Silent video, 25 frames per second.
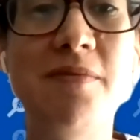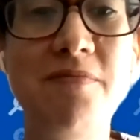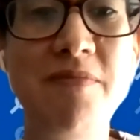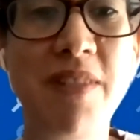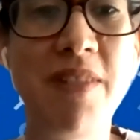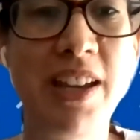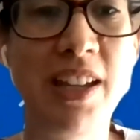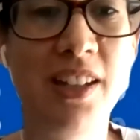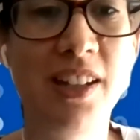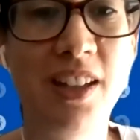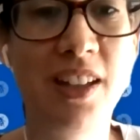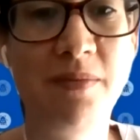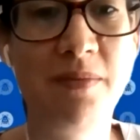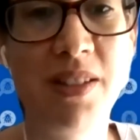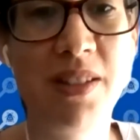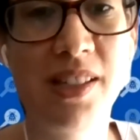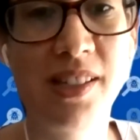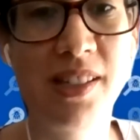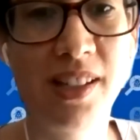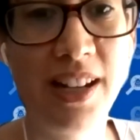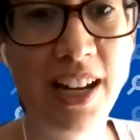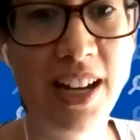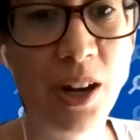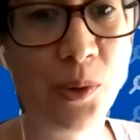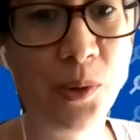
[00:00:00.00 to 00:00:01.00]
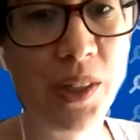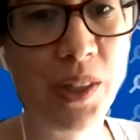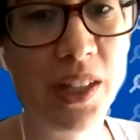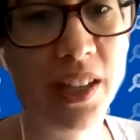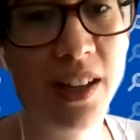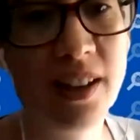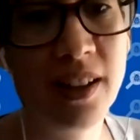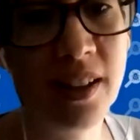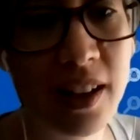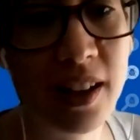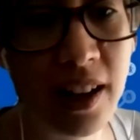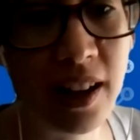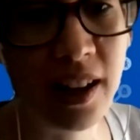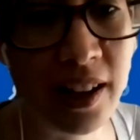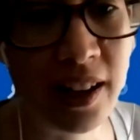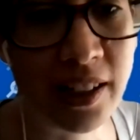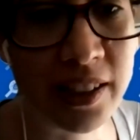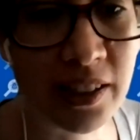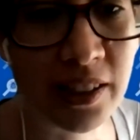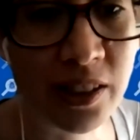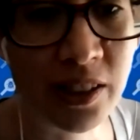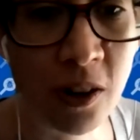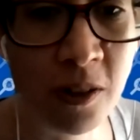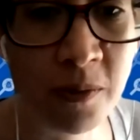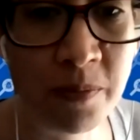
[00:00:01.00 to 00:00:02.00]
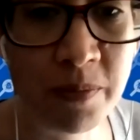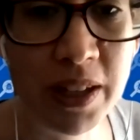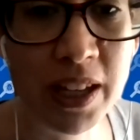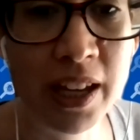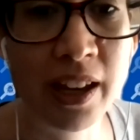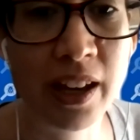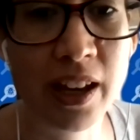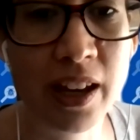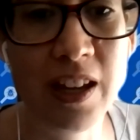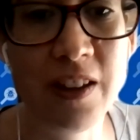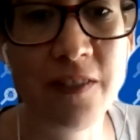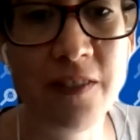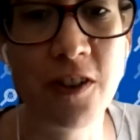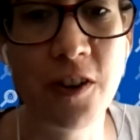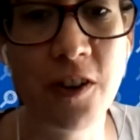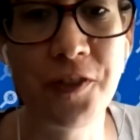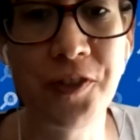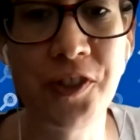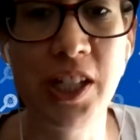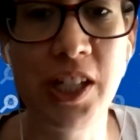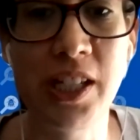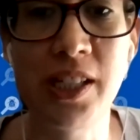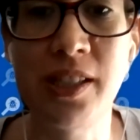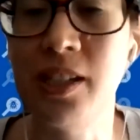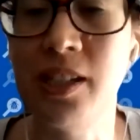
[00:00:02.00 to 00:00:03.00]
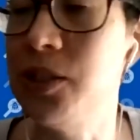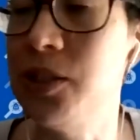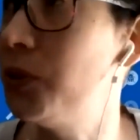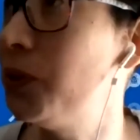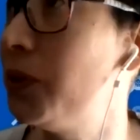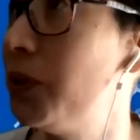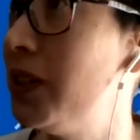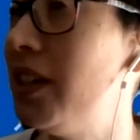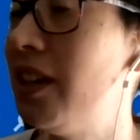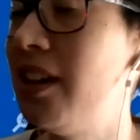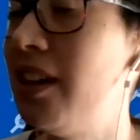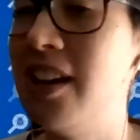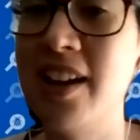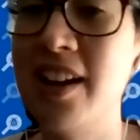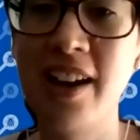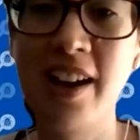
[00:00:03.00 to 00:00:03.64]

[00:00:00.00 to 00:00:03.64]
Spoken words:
My name is Claudia and on behalf of TestingUy,